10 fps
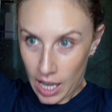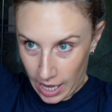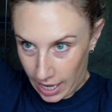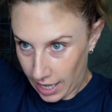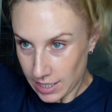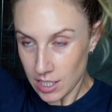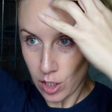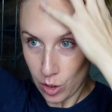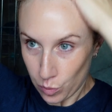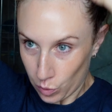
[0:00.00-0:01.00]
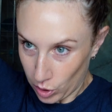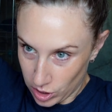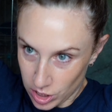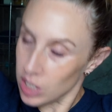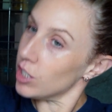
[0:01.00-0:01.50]
and you
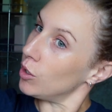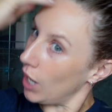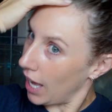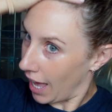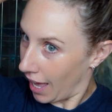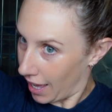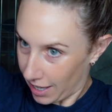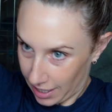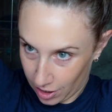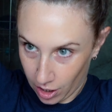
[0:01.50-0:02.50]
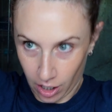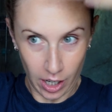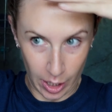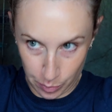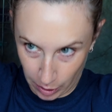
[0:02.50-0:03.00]
want your hair in a
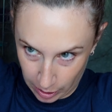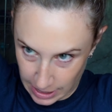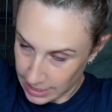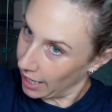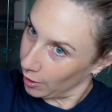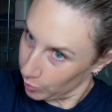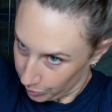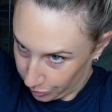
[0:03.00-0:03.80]
high ponytail.